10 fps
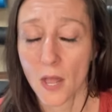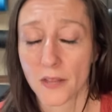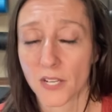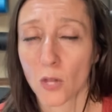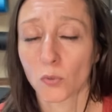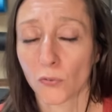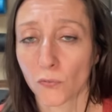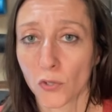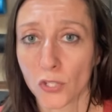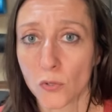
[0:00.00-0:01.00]
And I'll
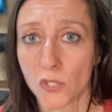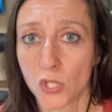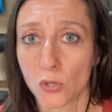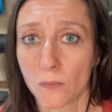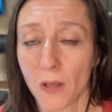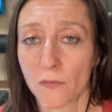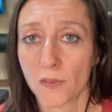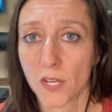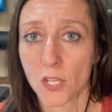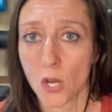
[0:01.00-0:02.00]
refer you to my
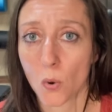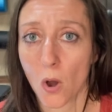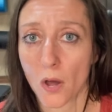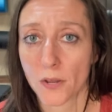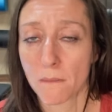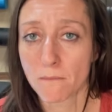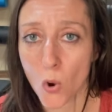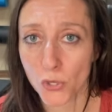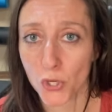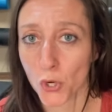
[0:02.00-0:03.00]
video on
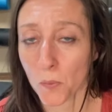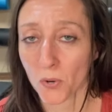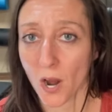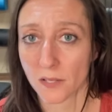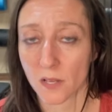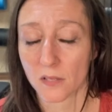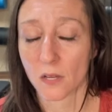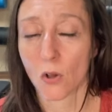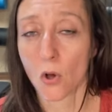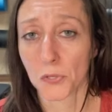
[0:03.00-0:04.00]
emotional
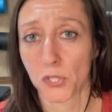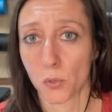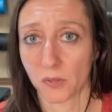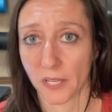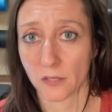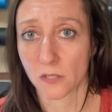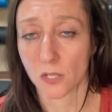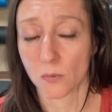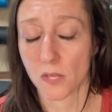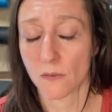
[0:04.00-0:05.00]
processing, also linked
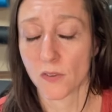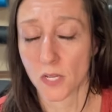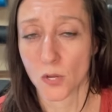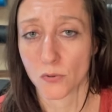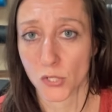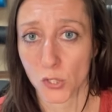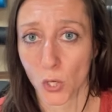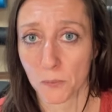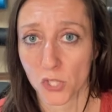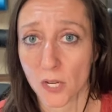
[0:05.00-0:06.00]
to in the video
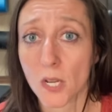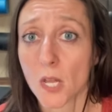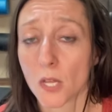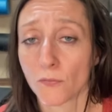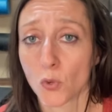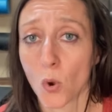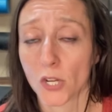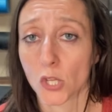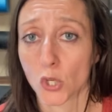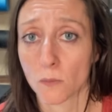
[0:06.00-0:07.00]
description, if you
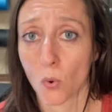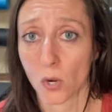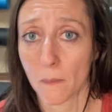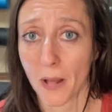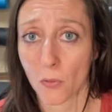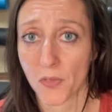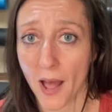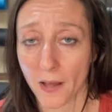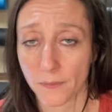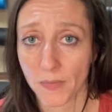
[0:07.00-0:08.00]
wanna learn more about
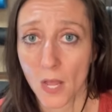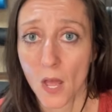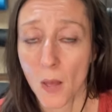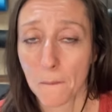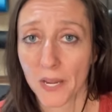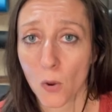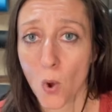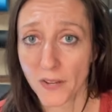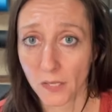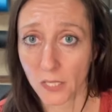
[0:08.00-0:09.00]
that. But I
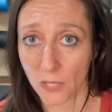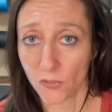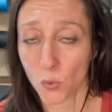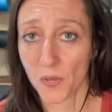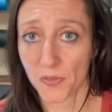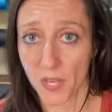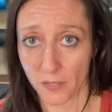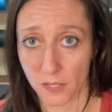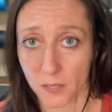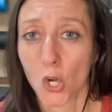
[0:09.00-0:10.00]
wanna leave you with
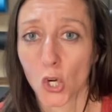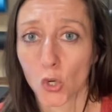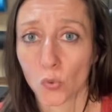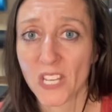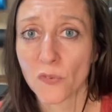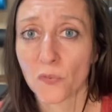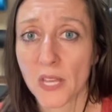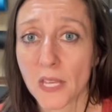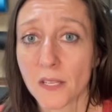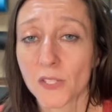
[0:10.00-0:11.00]
this. Grief
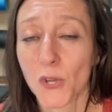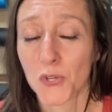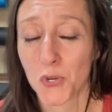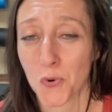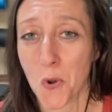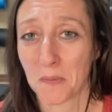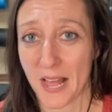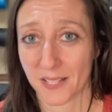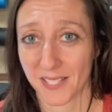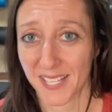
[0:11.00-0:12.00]
is
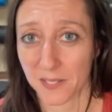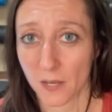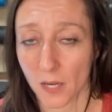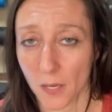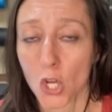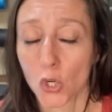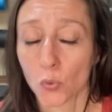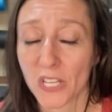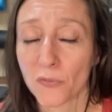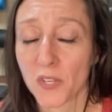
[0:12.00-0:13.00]
neuroplasticity.
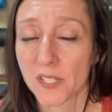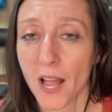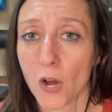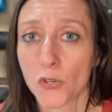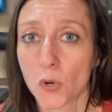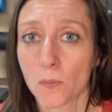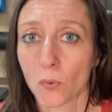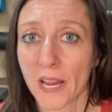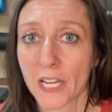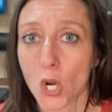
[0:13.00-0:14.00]
Grief is how your
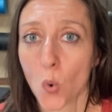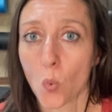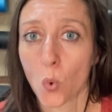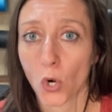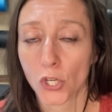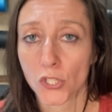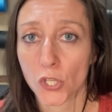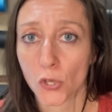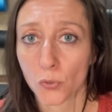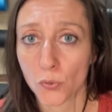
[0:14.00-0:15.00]
brain works
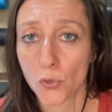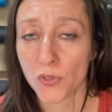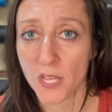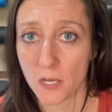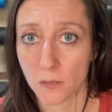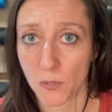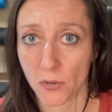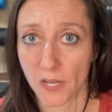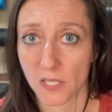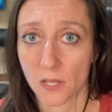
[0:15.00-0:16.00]
through the
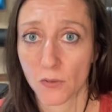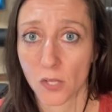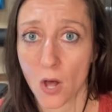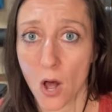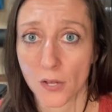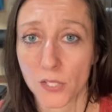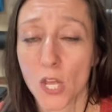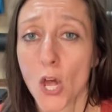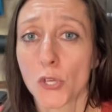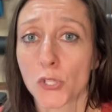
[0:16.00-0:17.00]
experience of a loss
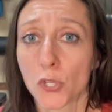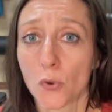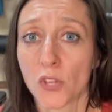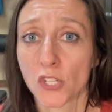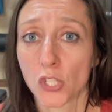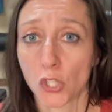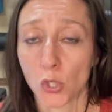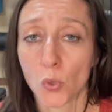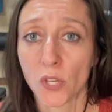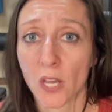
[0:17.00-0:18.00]
so that
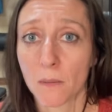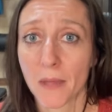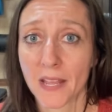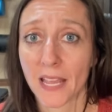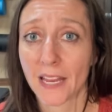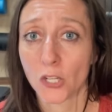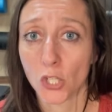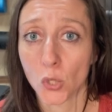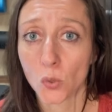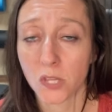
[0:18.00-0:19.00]
you can make a
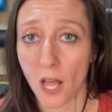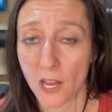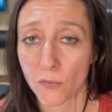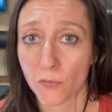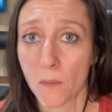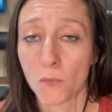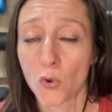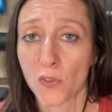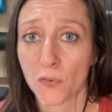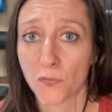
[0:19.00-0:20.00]
new life
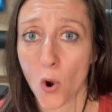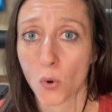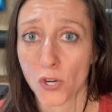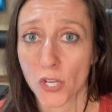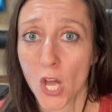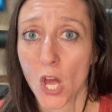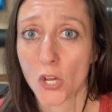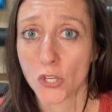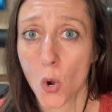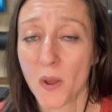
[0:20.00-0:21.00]
moving forward,
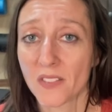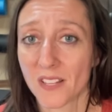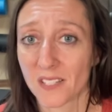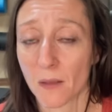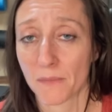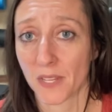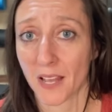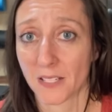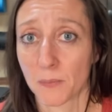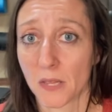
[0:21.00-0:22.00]
knowing that something
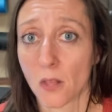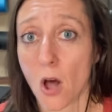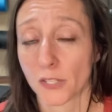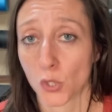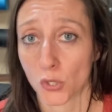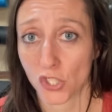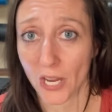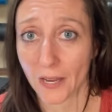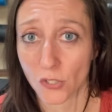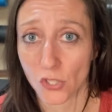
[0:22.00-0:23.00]
has been lost or
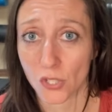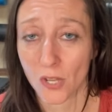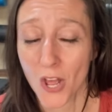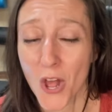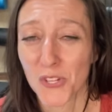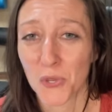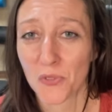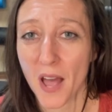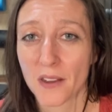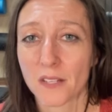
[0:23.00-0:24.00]
changed. So
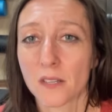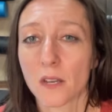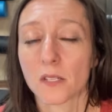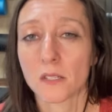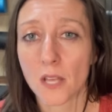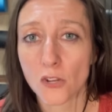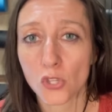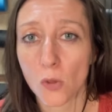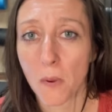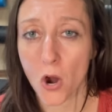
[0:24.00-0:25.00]
that is an
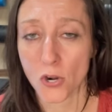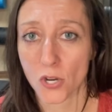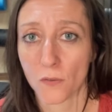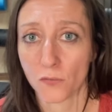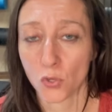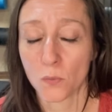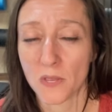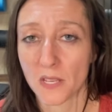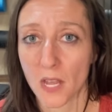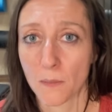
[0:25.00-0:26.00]
essential part of you
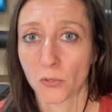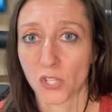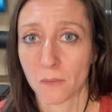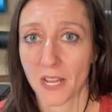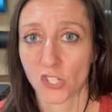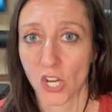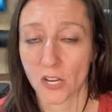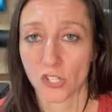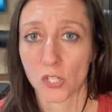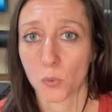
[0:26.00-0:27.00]
being able to make
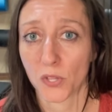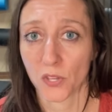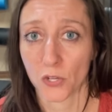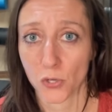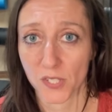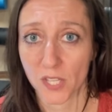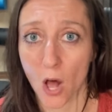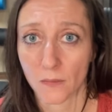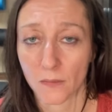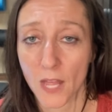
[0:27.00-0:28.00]
changes within
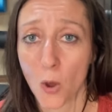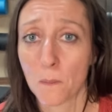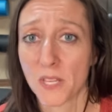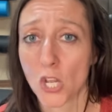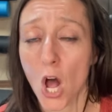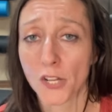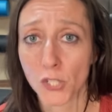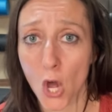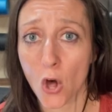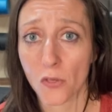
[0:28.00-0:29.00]
yourself. Now,
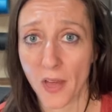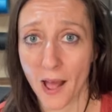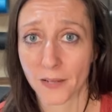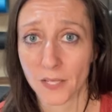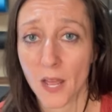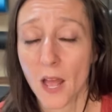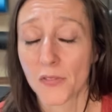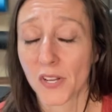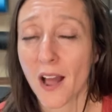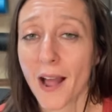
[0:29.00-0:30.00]
beyond all that,
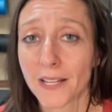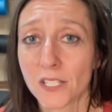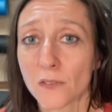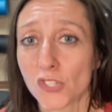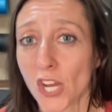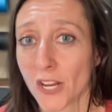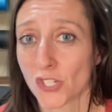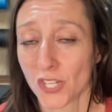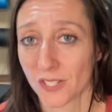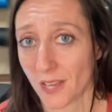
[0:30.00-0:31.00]
the kinds of
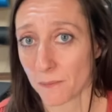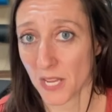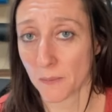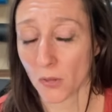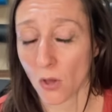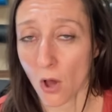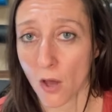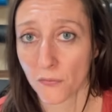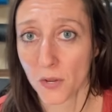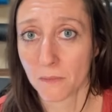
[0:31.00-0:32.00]
changes that people
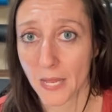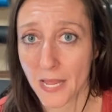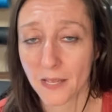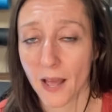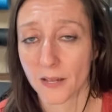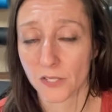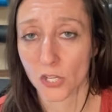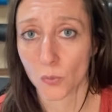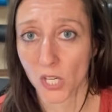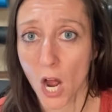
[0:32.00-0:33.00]
often make as
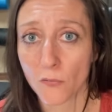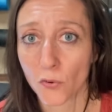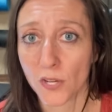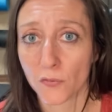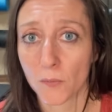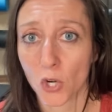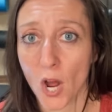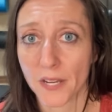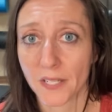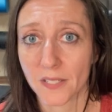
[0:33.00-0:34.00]
they're recovering from
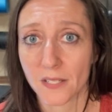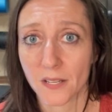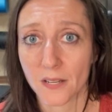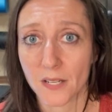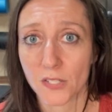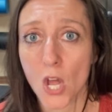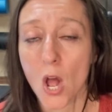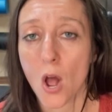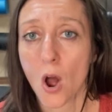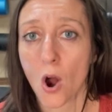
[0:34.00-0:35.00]
chronic dizziness
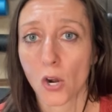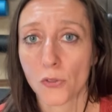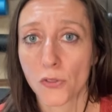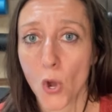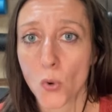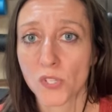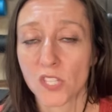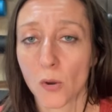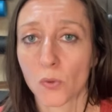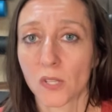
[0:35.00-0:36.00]
are those
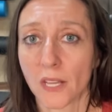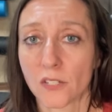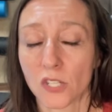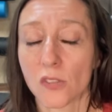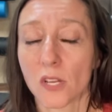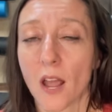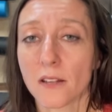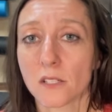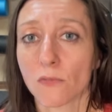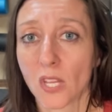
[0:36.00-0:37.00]
that relate to the
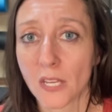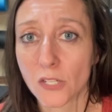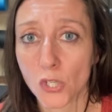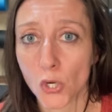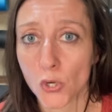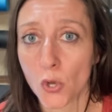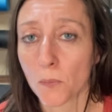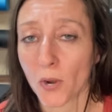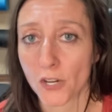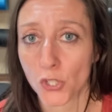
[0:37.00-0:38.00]
kinds of internal
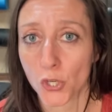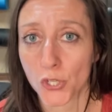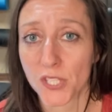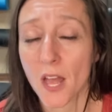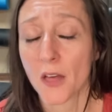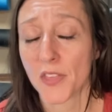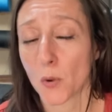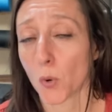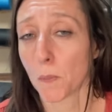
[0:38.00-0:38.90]
pressures they were